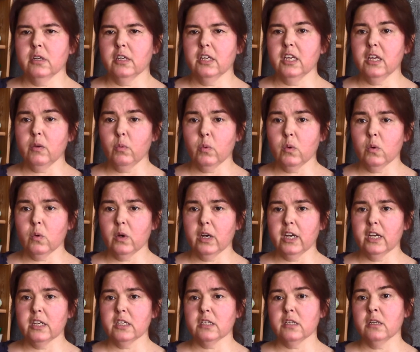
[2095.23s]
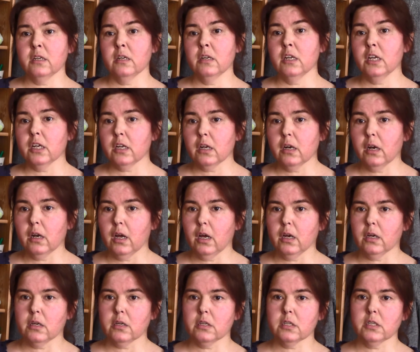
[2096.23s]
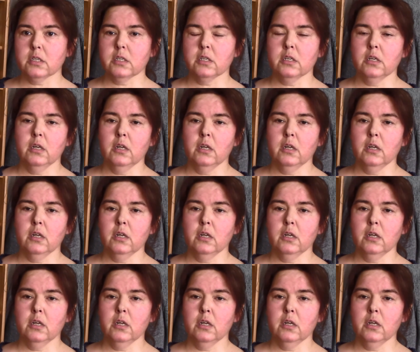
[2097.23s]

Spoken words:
giveaways, knit-alongs,